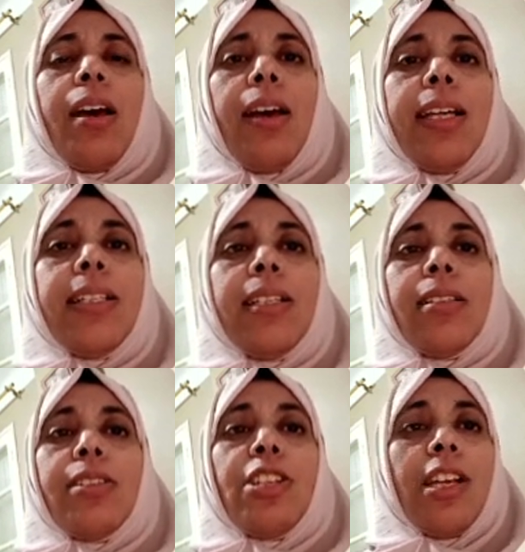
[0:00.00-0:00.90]
it is
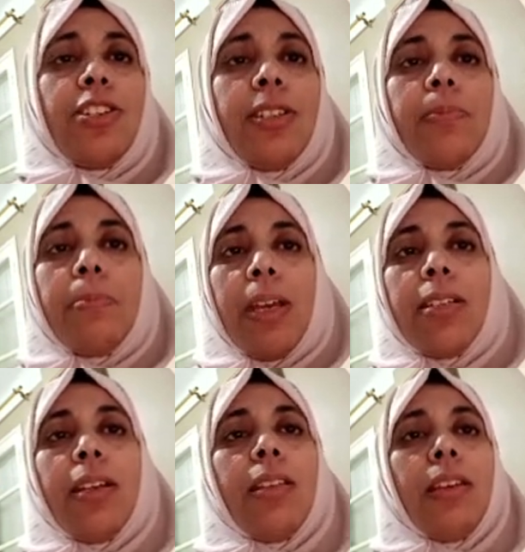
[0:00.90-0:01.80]
changes made
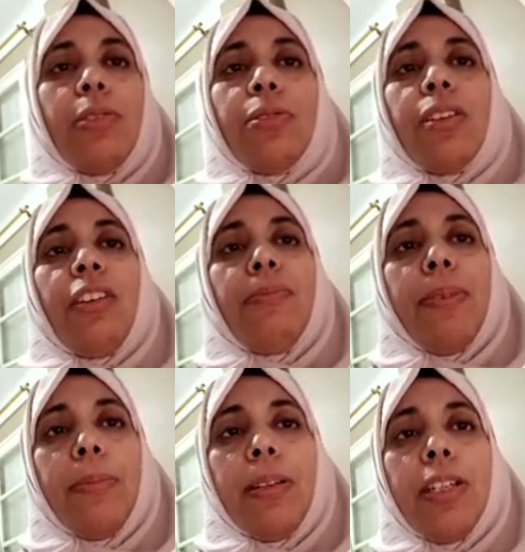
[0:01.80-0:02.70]
in the use of
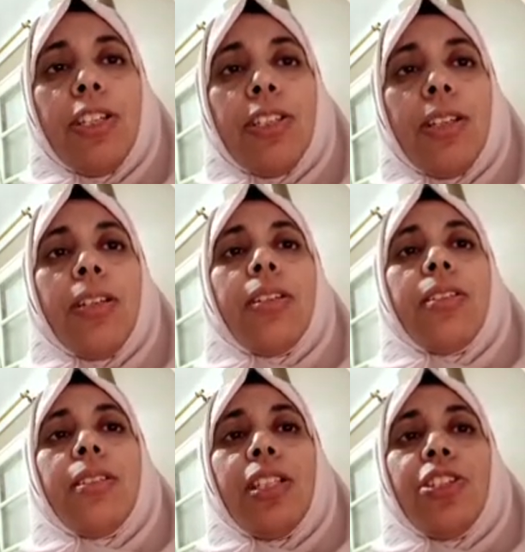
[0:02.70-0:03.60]
published
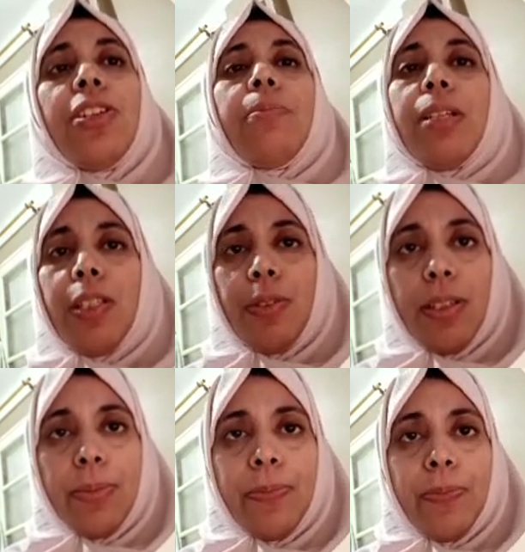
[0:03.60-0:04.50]
teaching material.
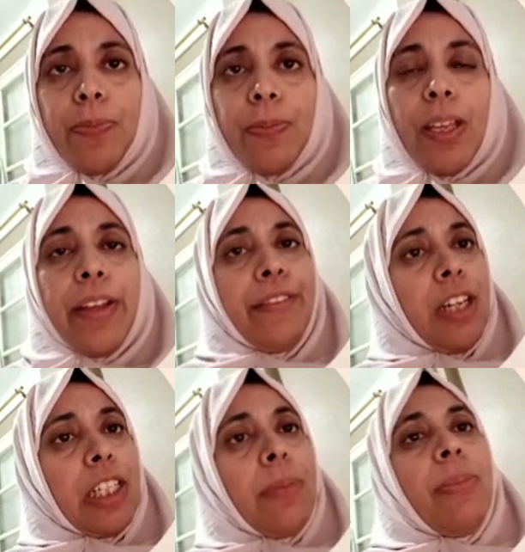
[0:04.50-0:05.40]
For
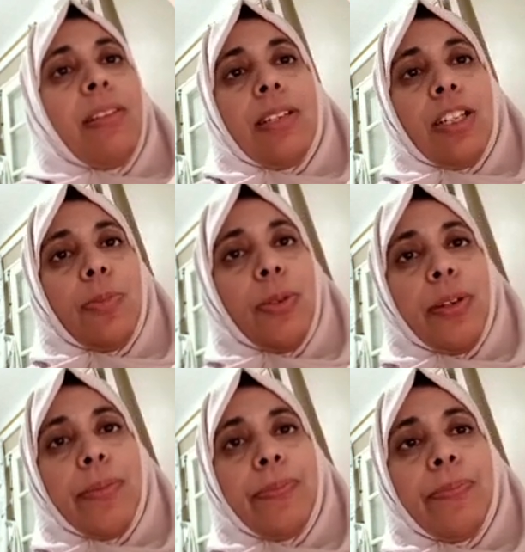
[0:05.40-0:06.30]
example, the
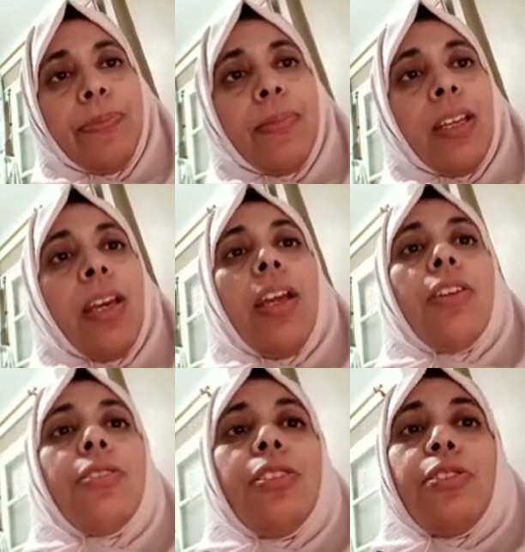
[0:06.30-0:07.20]
textbook. In
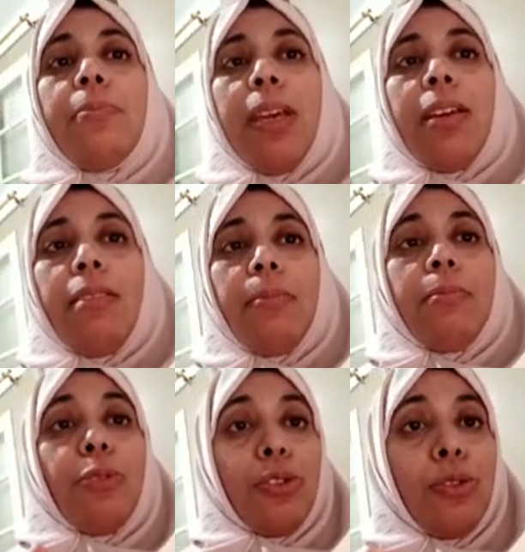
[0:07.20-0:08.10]
order to make them
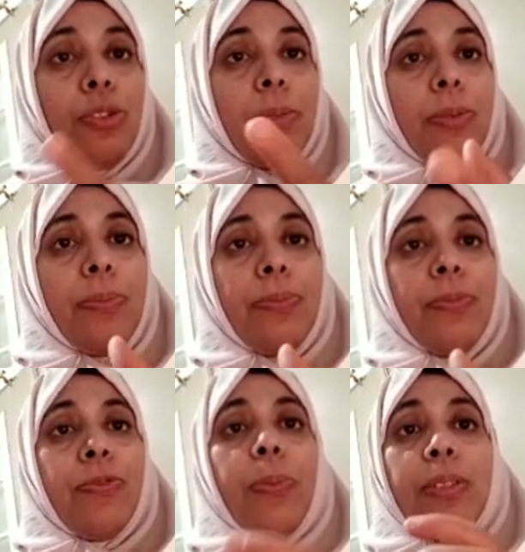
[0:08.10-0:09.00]
more suitable
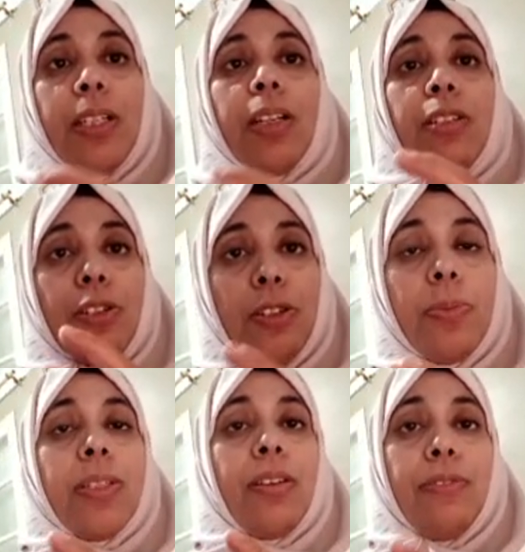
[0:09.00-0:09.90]
for particular
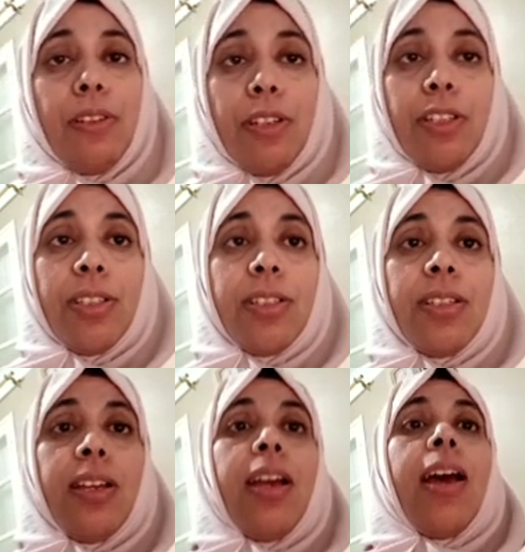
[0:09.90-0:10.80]
groups of learners,
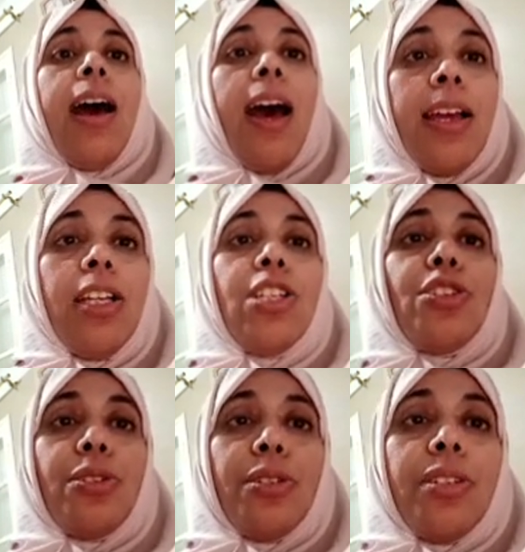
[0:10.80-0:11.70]
I
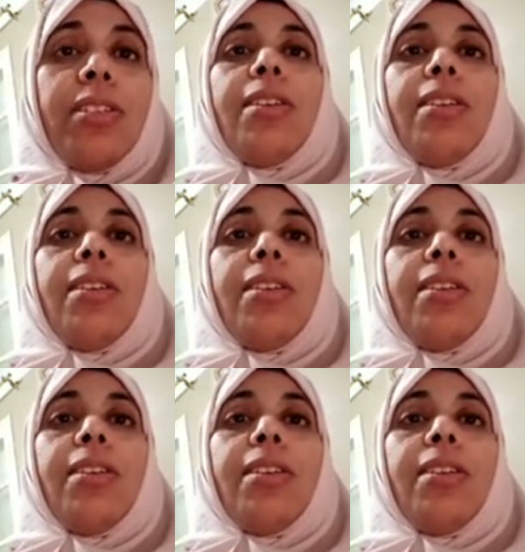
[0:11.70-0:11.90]
should